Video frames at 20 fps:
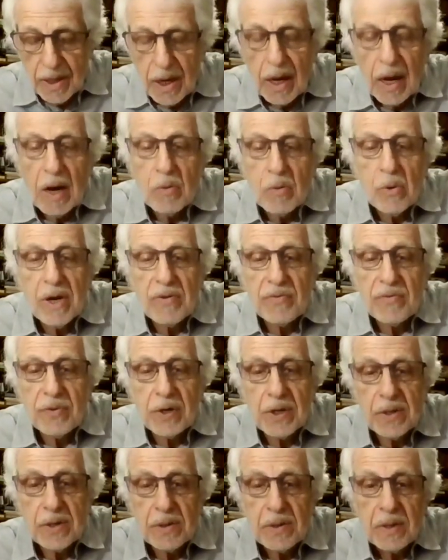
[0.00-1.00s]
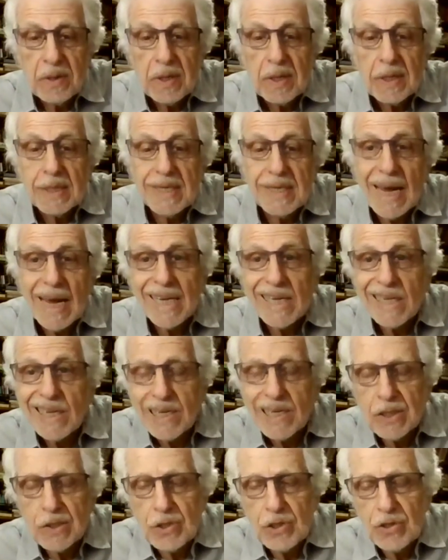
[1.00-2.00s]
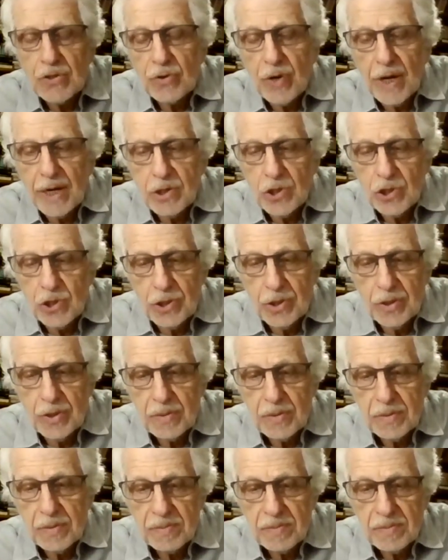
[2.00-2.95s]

However, that construction